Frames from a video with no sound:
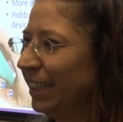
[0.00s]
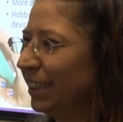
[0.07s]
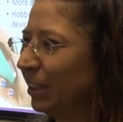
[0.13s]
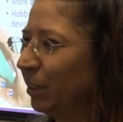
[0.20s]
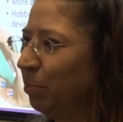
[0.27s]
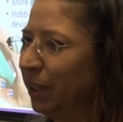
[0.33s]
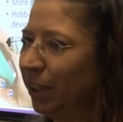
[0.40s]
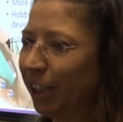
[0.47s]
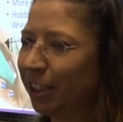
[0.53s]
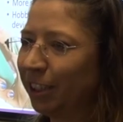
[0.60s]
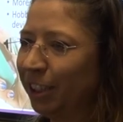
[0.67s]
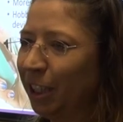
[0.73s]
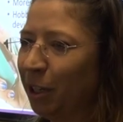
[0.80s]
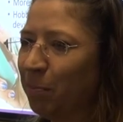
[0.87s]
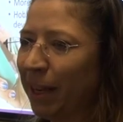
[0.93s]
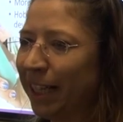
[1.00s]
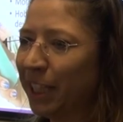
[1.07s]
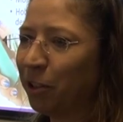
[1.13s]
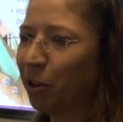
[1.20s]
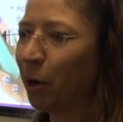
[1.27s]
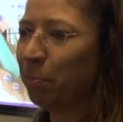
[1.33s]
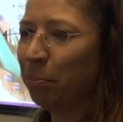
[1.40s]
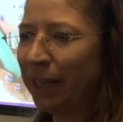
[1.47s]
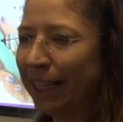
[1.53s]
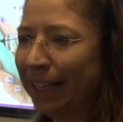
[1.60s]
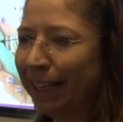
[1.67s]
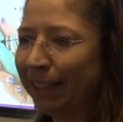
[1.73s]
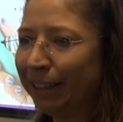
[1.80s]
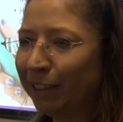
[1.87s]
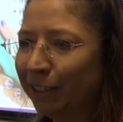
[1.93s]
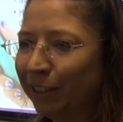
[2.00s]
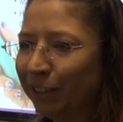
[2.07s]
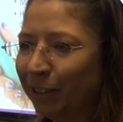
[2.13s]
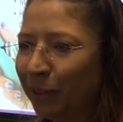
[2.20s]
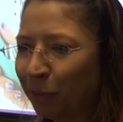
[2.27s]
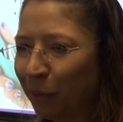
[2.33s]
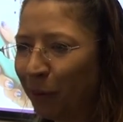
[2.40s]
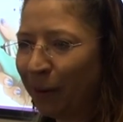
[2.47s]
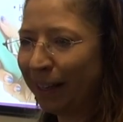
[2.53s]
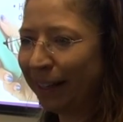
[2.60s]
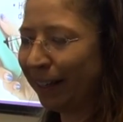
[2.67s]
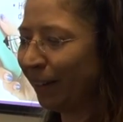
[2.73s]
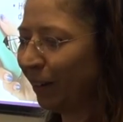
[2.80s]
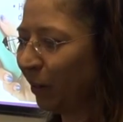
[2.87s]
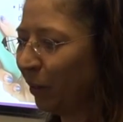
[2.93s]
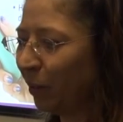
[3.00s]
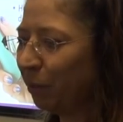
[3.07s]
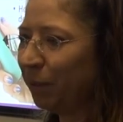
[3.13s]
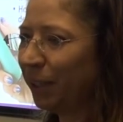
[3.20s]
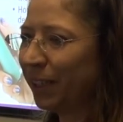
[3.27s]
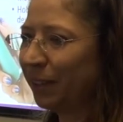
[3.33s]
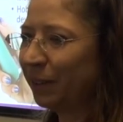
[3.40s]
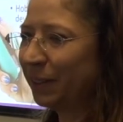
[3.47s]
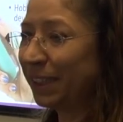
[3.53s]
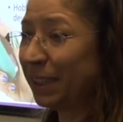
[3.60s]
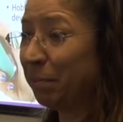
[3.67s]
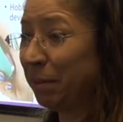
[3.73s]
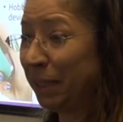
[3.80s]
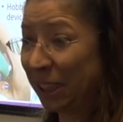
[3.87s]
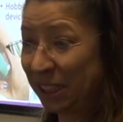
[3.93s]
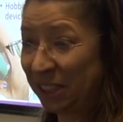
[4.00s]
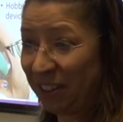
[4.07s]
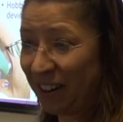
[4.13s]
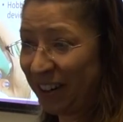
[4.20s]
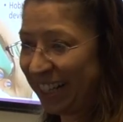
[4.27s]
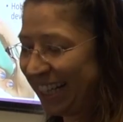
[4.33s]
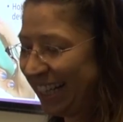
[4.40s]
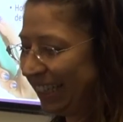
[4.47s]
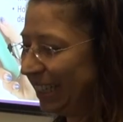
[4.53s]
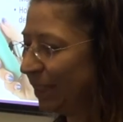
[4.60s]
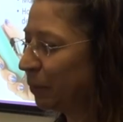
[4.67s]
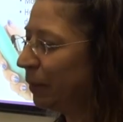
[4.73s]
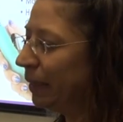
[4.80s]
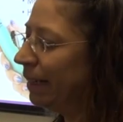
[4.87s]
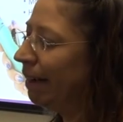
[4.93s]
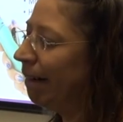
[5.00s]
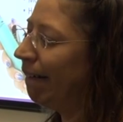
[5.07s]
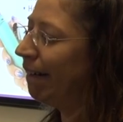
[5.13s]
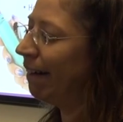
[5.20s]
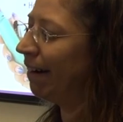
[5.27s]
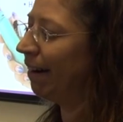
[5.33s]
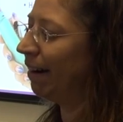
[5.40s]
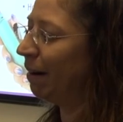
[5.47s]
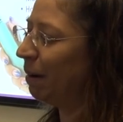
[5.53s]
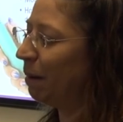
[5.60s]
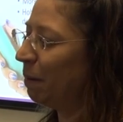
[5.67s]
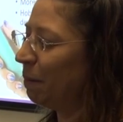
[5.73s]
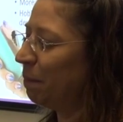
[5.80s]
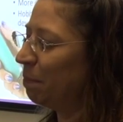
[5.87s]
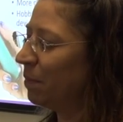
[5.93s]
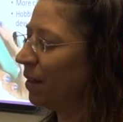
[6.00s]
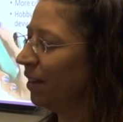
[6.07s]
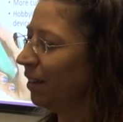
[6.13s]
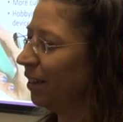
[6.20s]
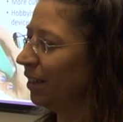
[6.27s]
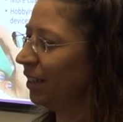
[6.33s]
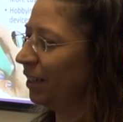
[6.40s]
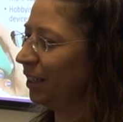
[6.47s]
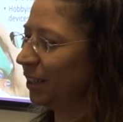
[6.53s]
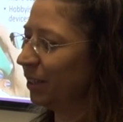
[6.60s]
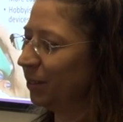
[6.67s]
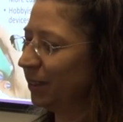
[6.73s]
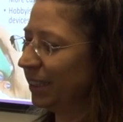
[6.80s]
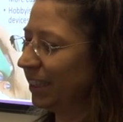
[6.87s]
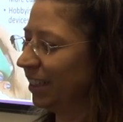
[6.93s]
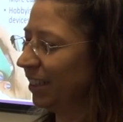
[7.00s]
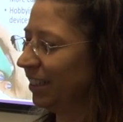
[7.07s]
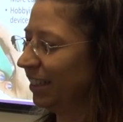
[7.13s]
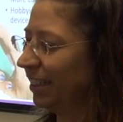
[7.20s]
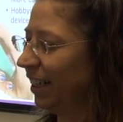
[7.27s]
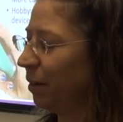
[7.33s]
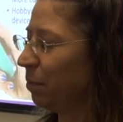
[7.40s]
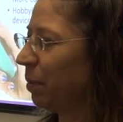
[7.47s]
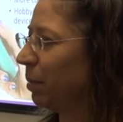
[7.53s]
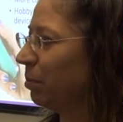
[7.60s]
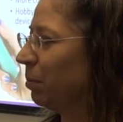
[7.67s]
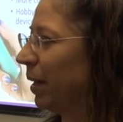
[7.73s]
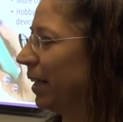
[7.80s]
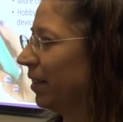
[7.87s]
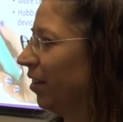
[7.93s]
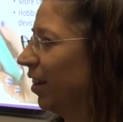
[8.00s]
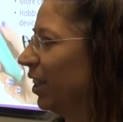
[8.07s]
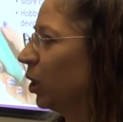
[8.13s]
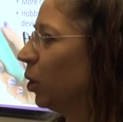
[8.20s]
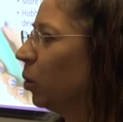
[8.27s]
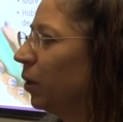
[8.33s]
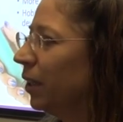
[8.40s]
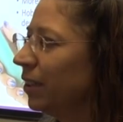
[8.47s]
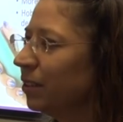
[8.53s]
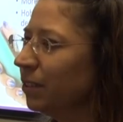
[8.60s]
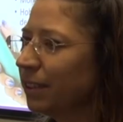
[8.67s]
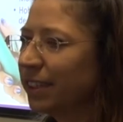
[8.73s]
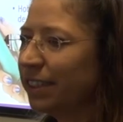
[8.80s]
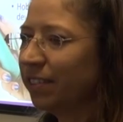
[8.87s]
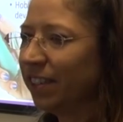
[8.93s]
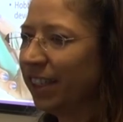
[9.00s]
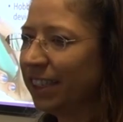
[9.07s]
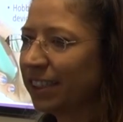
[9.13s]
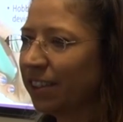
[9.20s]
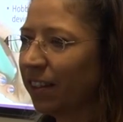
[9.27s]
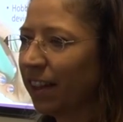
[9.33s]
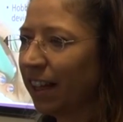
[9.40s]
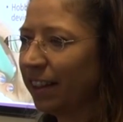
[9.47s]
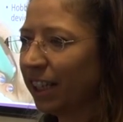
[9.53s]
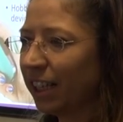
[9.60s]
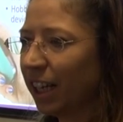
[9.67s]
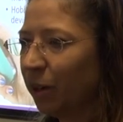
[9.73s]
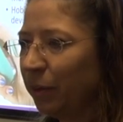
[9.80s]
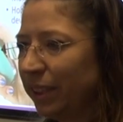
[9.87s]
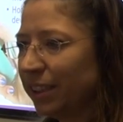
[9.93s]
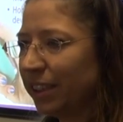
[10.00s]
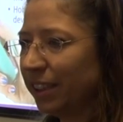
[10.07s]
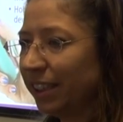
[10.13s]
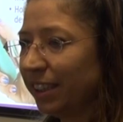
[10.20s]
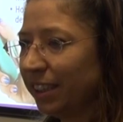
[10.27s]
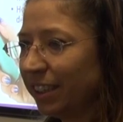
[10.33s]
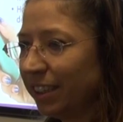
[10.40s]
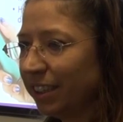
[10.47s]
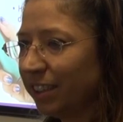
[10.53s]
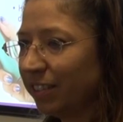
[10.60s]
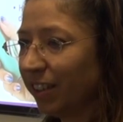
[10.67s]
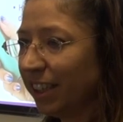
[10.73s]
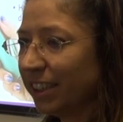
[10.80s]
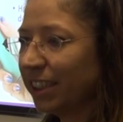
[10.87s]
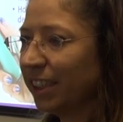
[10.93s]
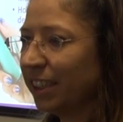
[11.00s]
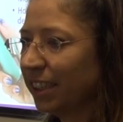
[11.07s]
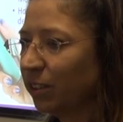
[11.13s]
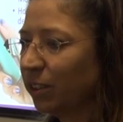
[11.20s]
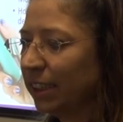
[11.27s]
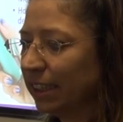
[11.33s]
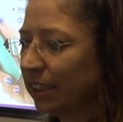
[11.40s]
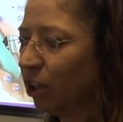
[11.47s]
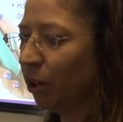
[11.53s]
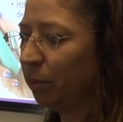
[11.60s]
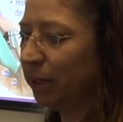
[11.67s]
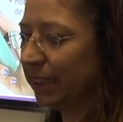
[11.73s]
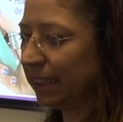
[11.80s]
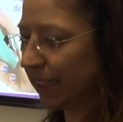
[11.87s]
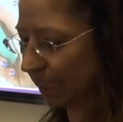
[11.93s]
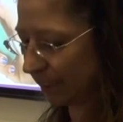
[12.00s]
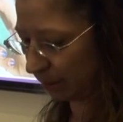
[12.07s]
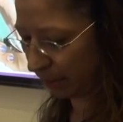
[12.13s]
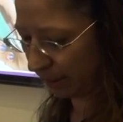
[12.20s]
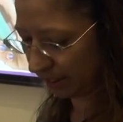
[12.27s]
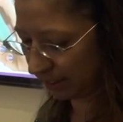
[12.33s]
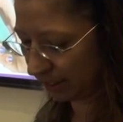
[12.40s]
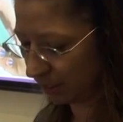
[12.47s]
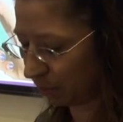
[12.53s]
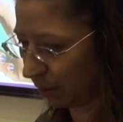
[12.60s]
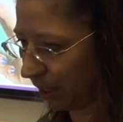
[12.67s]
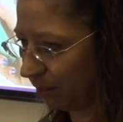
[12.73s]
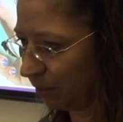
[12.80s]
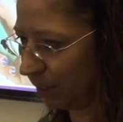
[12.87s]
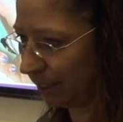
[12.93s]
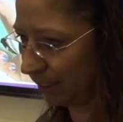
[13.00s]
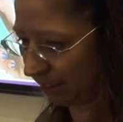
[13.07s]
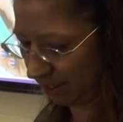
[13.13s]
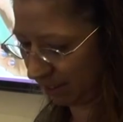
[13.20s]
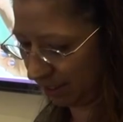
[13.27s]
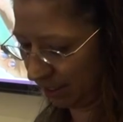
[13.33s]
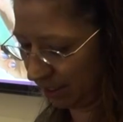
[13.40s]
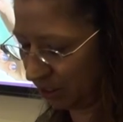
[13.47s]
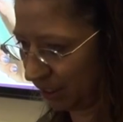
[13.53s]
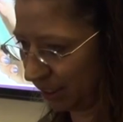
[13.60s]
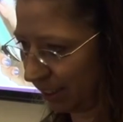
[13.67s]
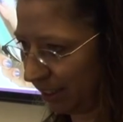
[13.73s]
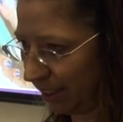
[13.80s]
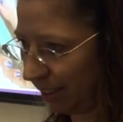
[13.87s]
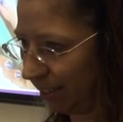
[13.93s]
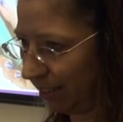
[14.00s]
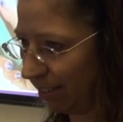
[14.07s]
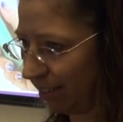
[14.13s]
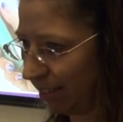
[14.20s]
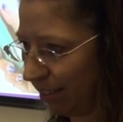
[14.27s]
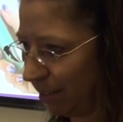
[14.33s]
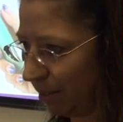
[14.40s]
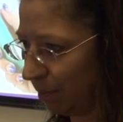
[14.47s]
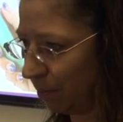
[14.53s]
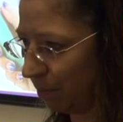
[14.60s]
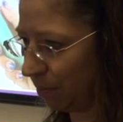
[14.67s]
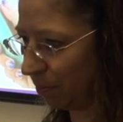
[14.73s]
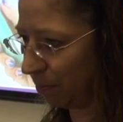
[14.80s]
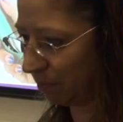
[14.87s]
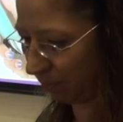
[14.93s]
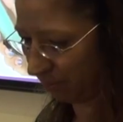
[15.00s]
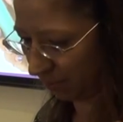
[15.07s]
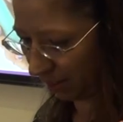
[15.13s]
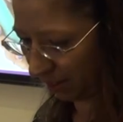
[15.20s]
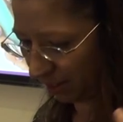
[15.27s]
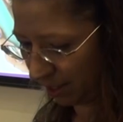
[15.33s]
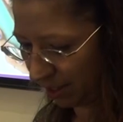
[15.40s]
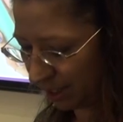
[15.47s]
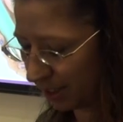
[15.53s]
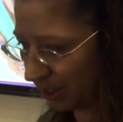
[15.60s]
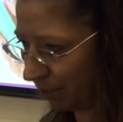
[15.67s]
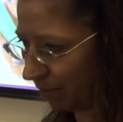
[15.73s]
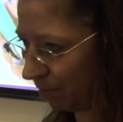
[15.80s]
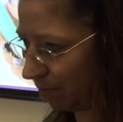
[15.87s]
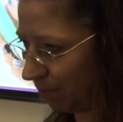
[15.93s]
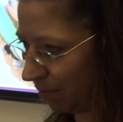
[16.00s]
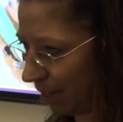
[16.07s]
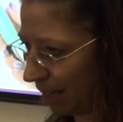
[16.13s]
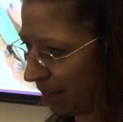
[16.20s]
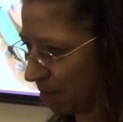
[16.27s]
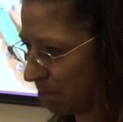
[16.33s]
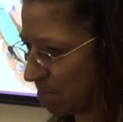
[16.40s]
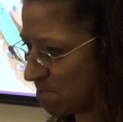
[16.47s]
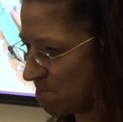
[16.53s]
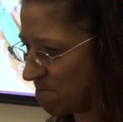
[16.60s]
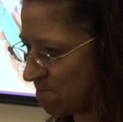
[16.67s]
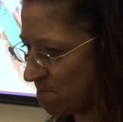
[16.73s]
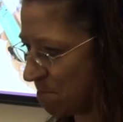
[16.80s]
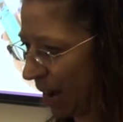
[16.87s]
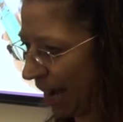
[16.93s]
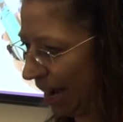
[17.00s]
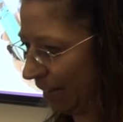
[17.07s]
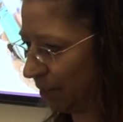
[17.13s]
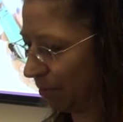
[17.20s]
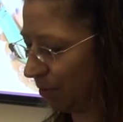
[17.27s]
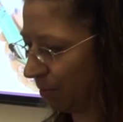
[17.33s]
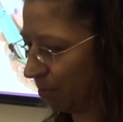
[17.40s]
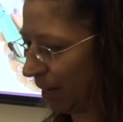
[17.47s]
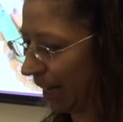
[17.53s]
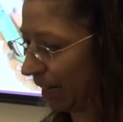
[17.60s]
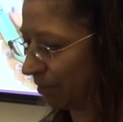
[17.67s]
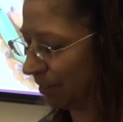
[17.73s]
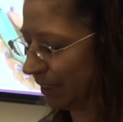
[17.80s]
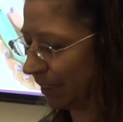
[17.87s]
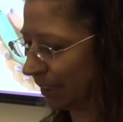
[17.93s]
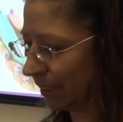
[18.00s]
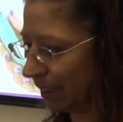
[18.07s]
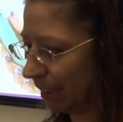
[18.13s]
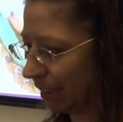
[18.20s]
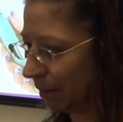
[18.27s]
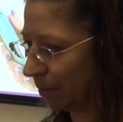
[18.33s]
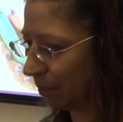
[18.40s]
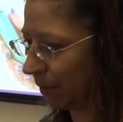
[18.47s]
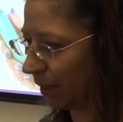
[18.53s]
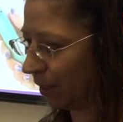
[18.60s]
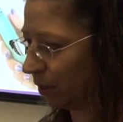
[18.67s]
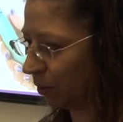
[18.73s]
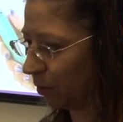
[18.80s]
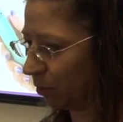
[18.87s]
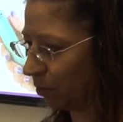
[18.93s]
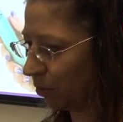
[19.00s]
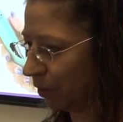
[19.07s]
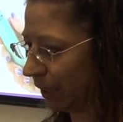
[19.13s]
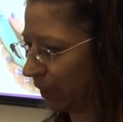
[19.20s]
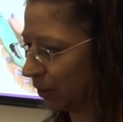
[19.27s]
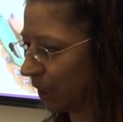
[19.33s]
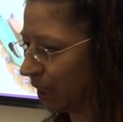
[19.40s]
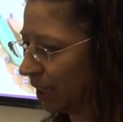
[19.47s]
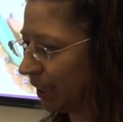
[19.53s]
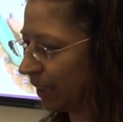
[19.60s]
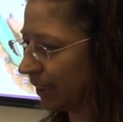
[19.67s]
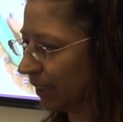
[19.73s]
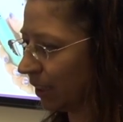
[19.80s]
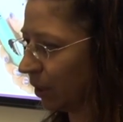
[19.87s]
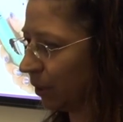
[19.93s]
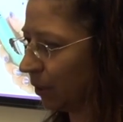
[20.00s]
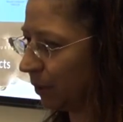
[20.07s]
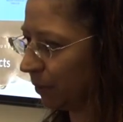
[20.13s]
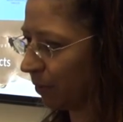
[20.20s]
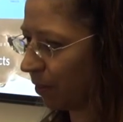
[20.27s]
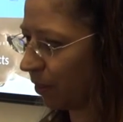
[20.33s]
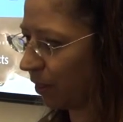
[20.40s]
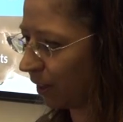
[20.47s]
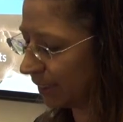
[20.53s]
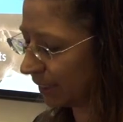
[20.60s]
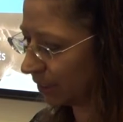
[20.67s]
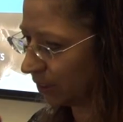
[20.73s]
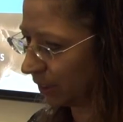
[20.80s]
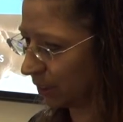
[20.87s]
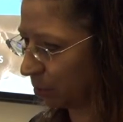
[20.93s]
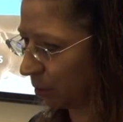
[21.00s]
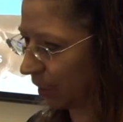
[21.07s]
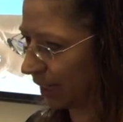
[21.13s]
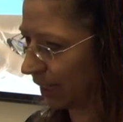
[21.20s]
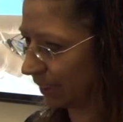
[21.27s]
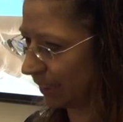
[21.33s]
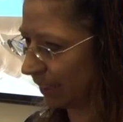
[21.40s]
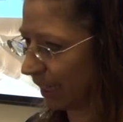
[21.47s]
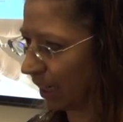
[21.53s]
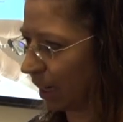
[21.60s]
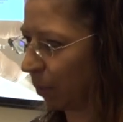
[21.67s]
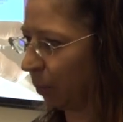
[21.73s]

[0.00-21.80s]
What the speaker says: it's a bit like, you know, making your own beer or wine at home. You can also mix your own e-liquid. You can also, you know, people make their own coils and things like that that go into the device. So there's all these hobbyist aspects as well, which is an interesting part of it, the whole field. So those sorts of products start